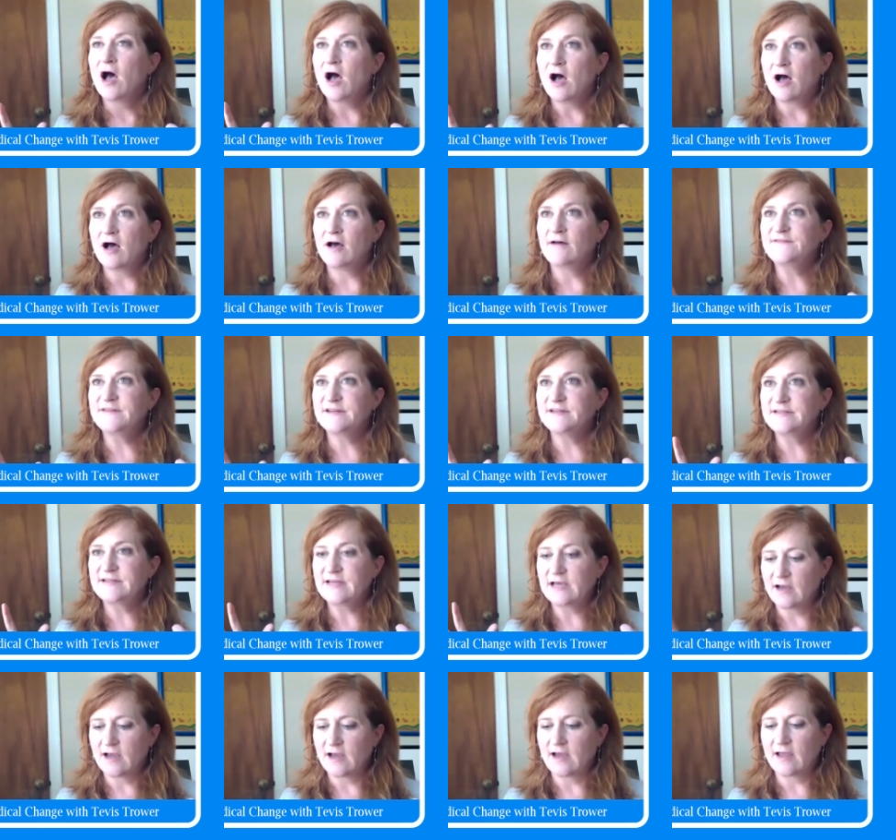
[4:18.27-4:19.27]

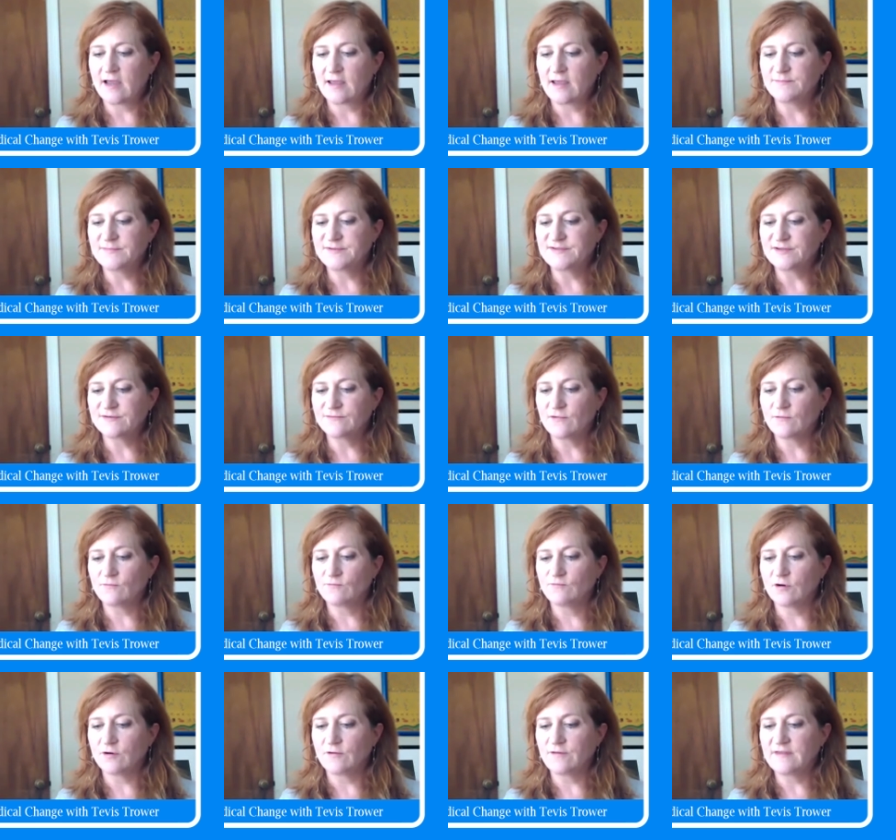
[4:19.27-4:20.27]
oftentimes
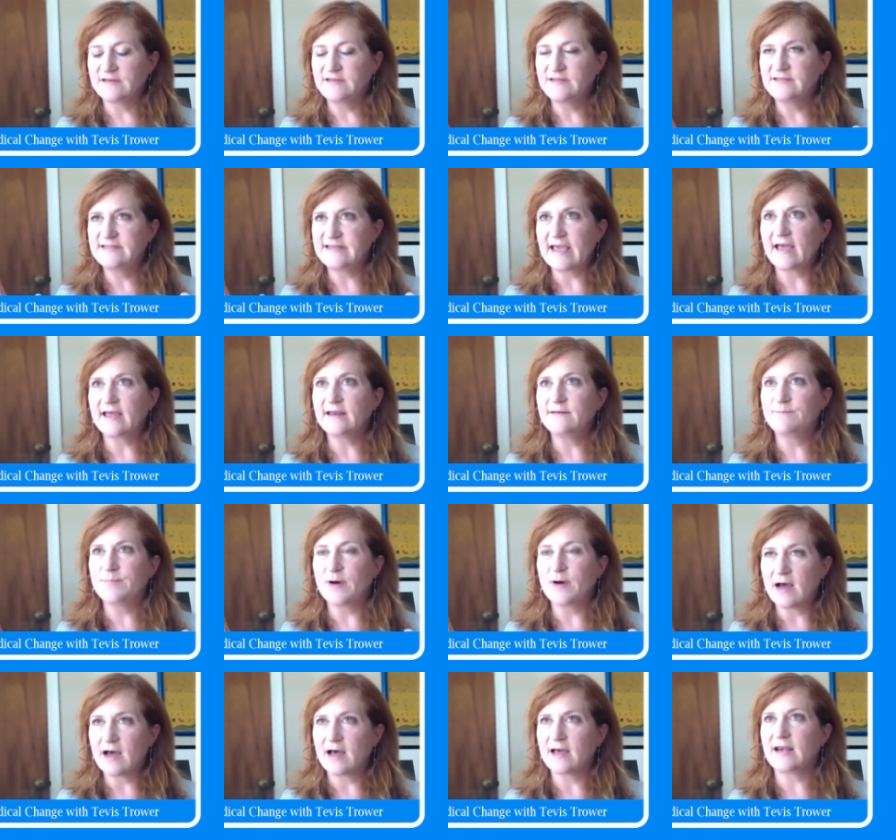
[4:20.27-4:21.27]
were the dead
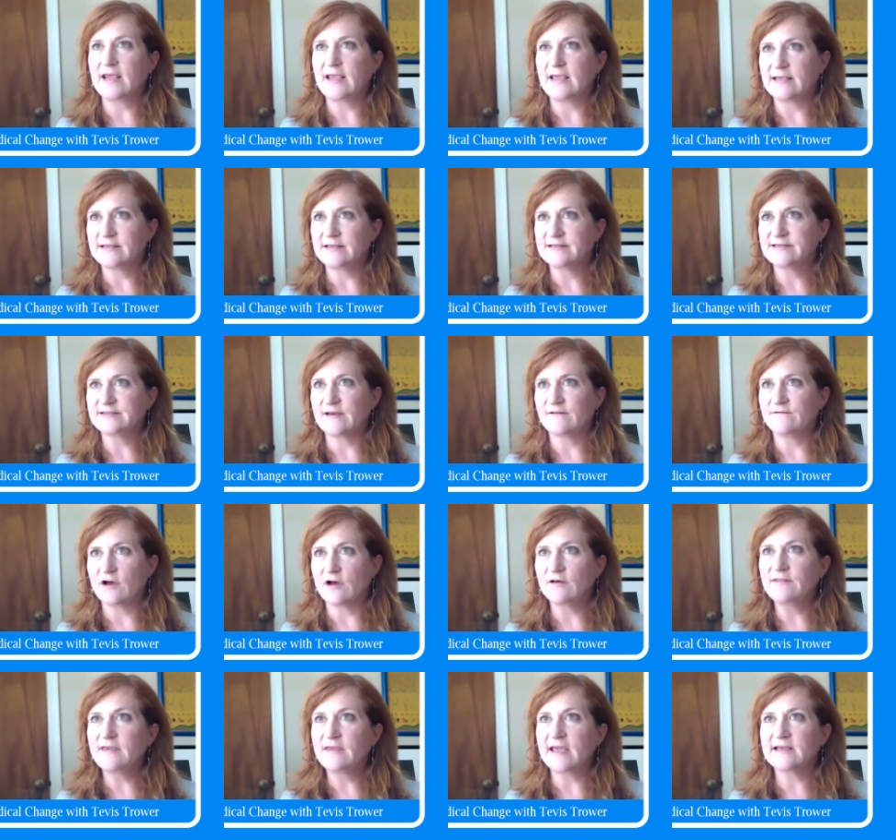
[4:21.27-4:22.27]
bodies of
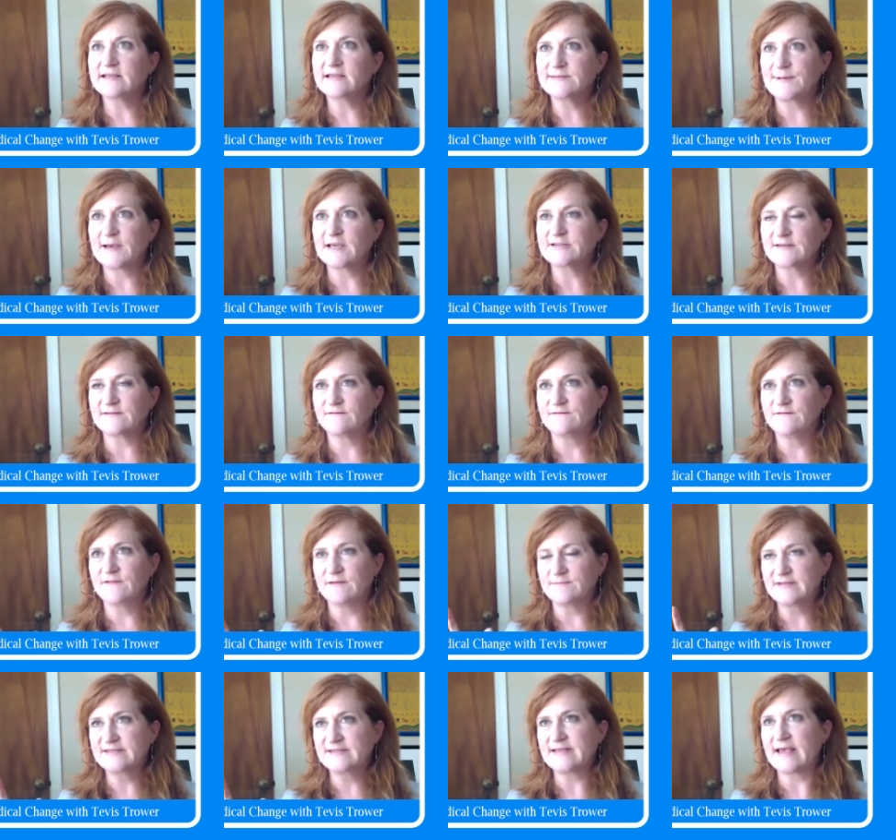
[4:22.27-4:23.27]
all the aspects of
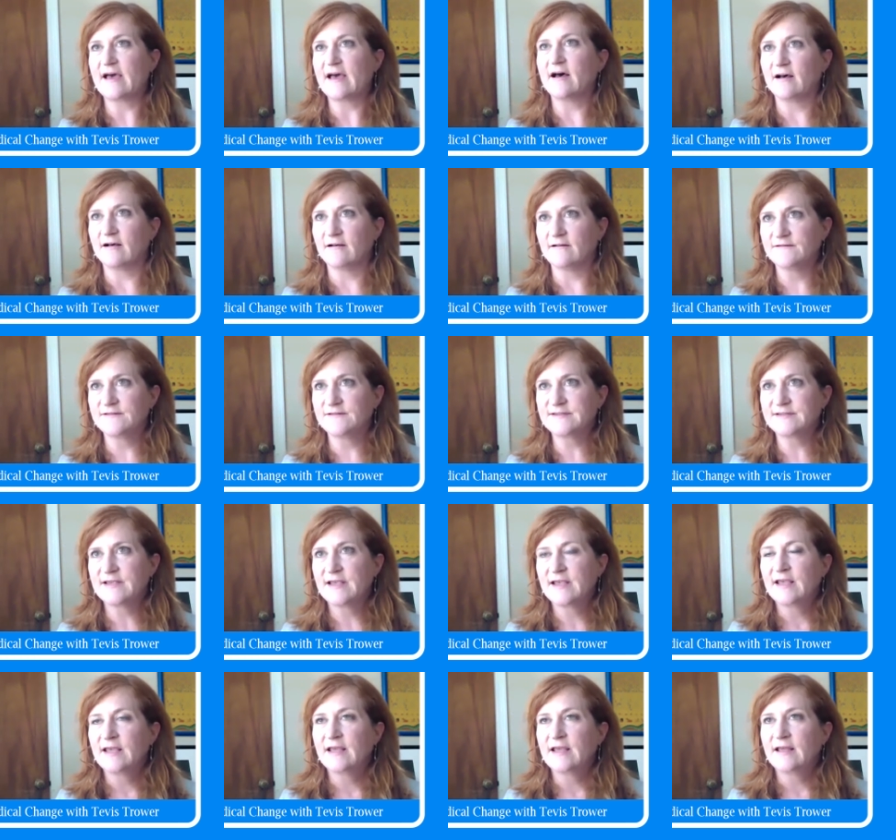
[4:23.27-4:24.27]
themselves
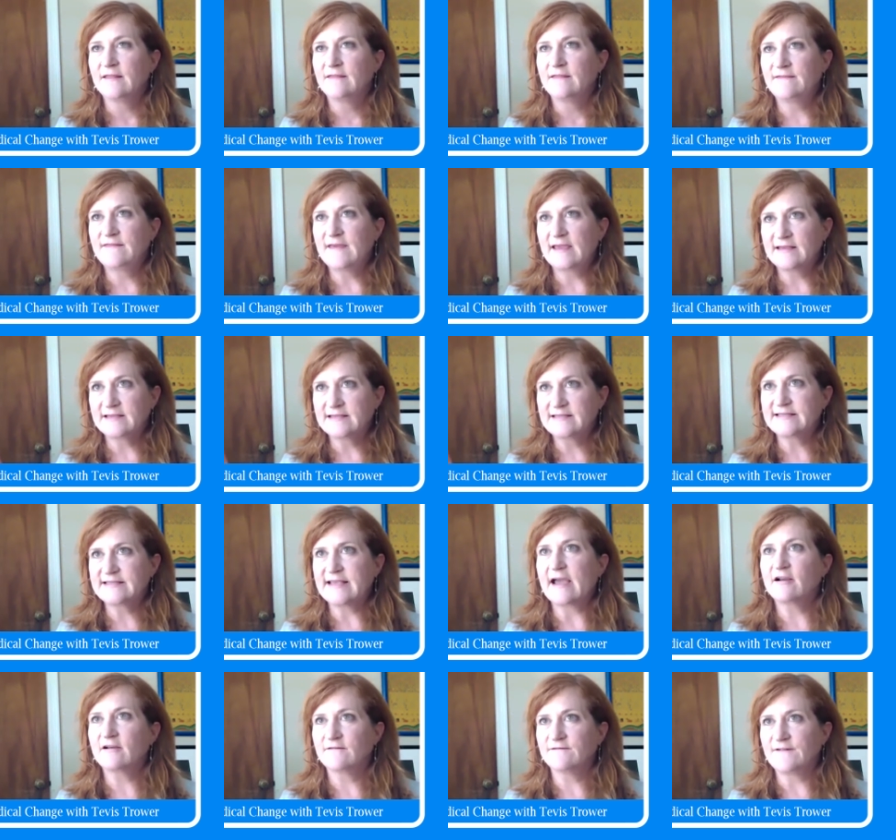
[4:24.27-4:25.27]
that they had
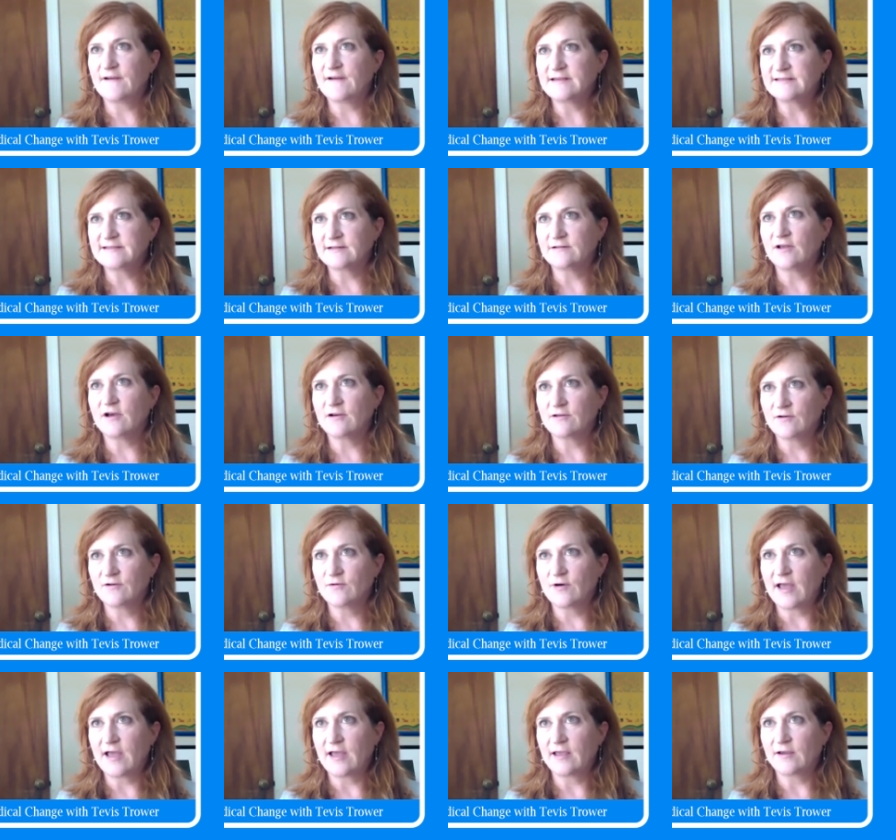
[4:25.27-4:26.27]
sacrificed along the
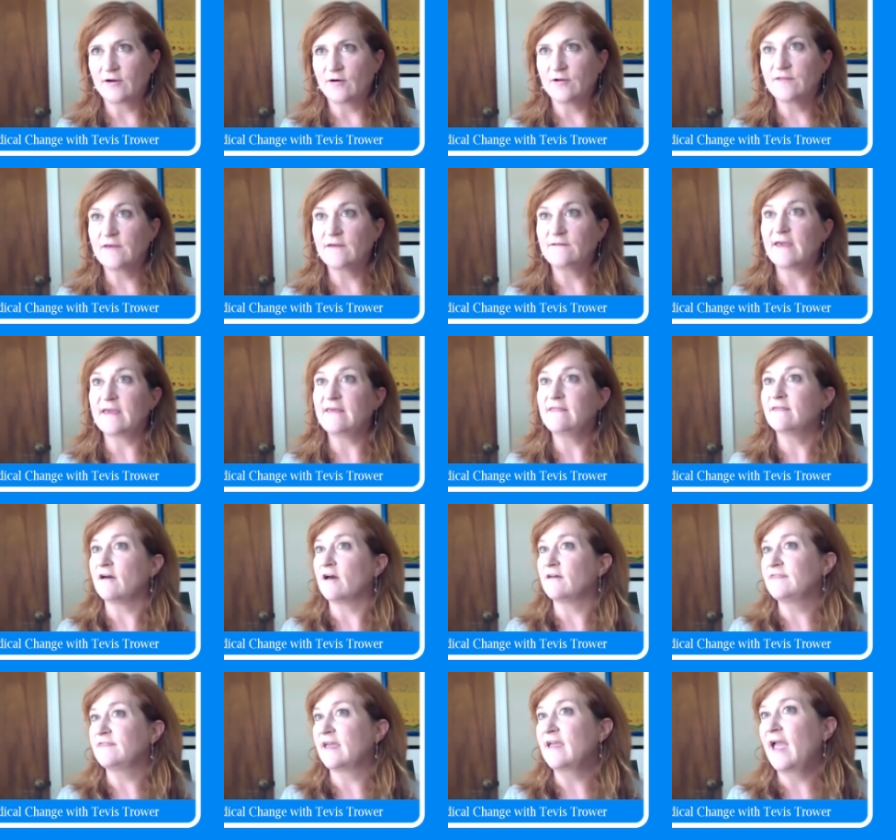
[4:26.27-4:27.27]
way, or that they
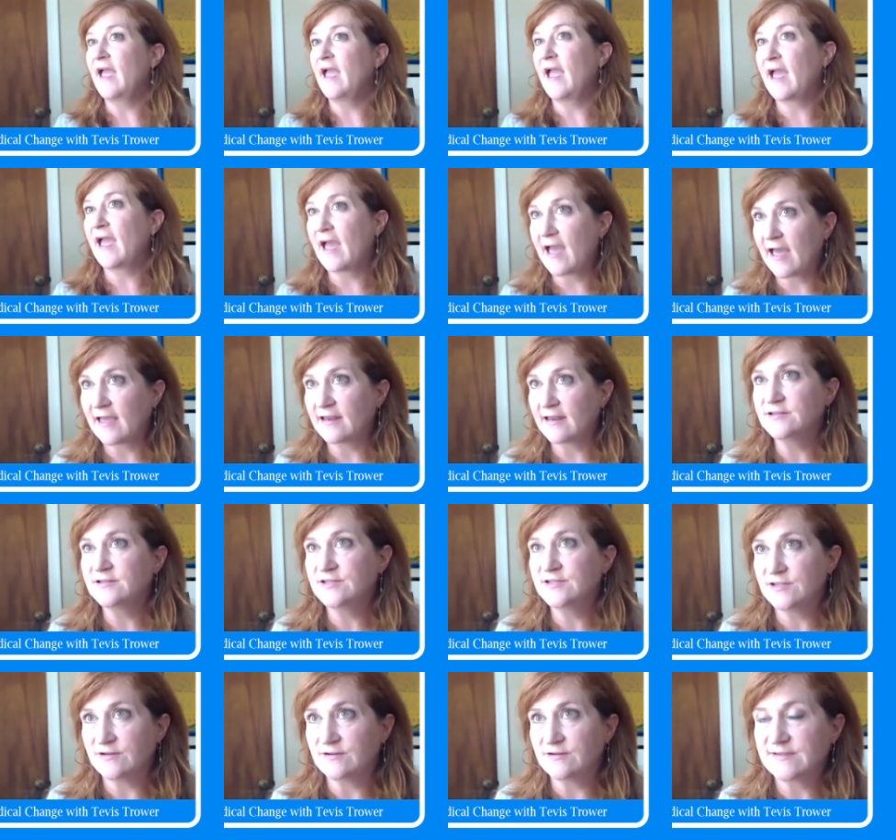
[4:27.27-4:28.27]
thought they had
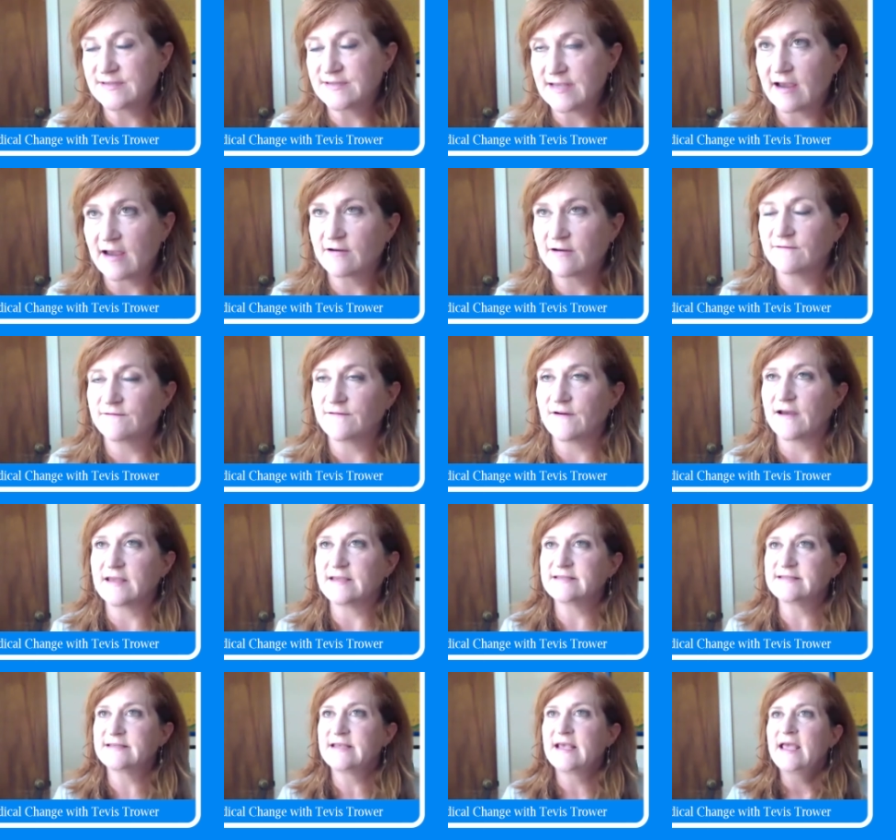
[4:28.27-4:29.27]
to
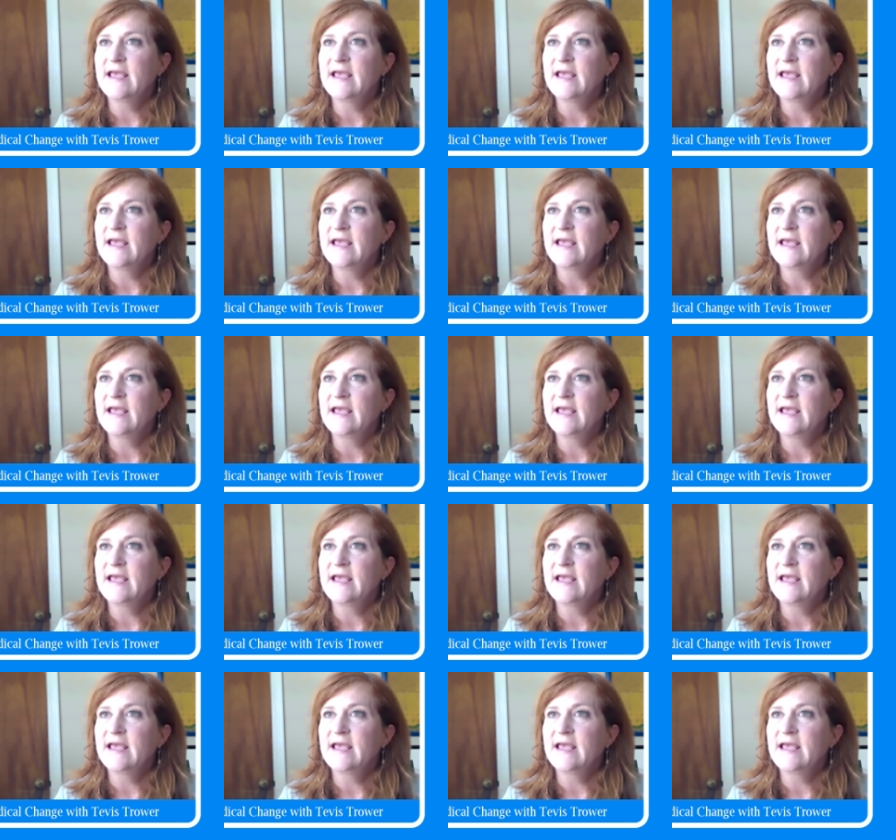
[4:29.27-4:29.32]
sacrifice.